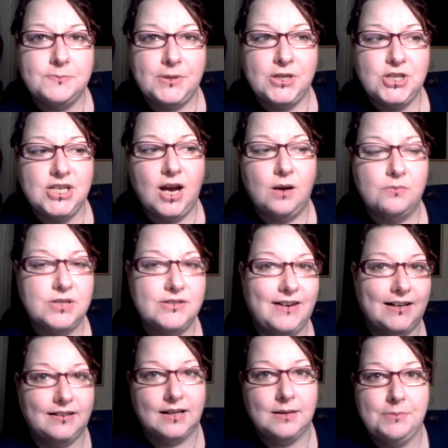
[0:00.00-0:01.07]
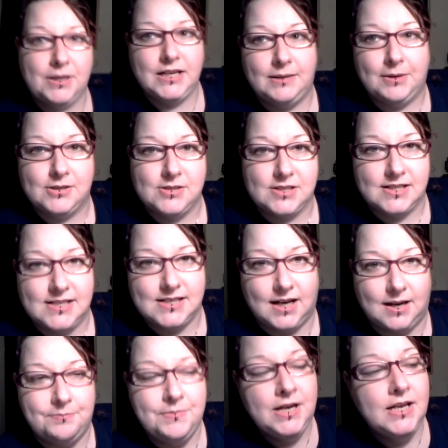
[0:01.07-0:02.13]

but she hops around like a bunny most of the time.